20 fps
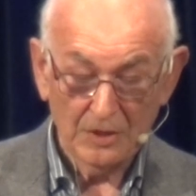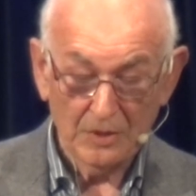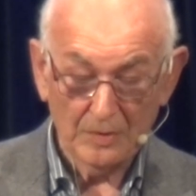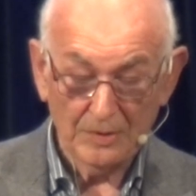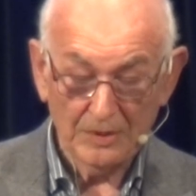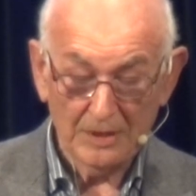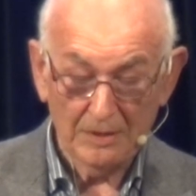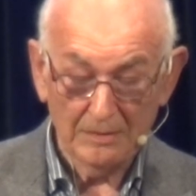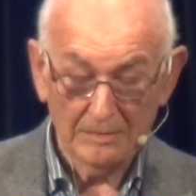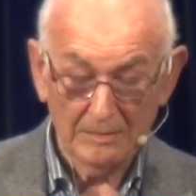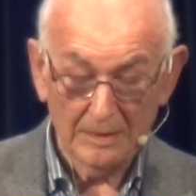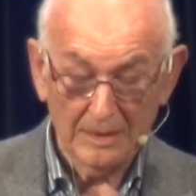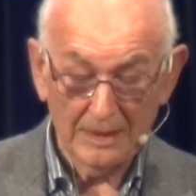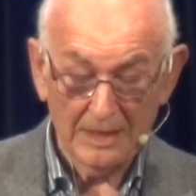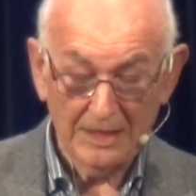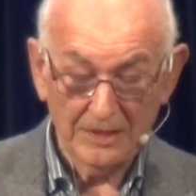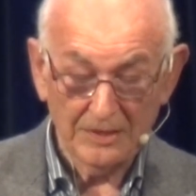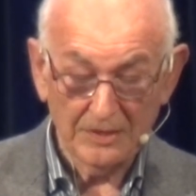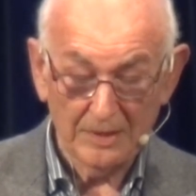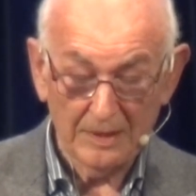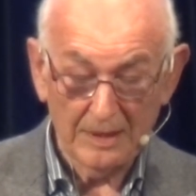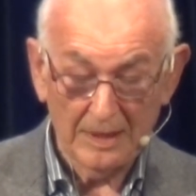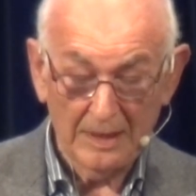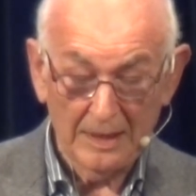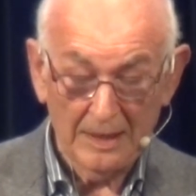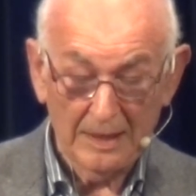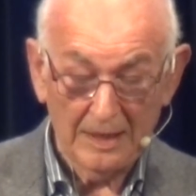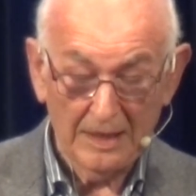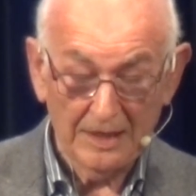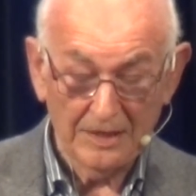We don't need to
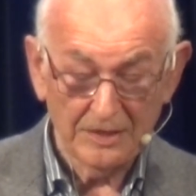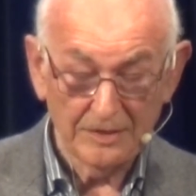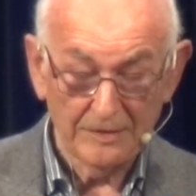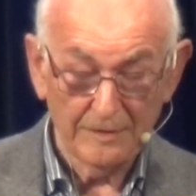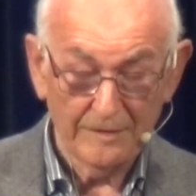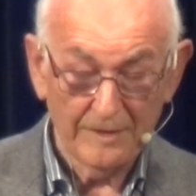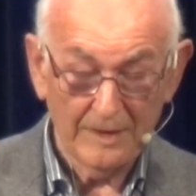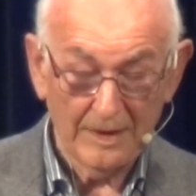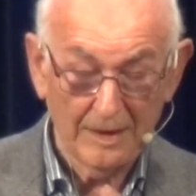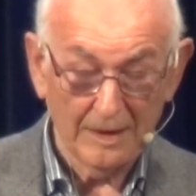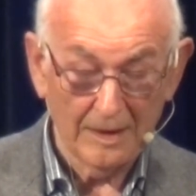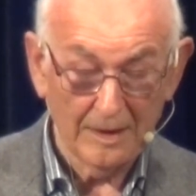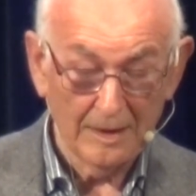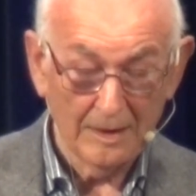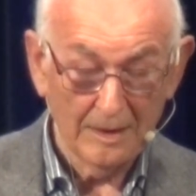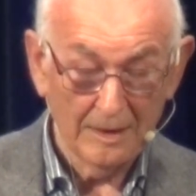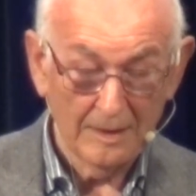interfere.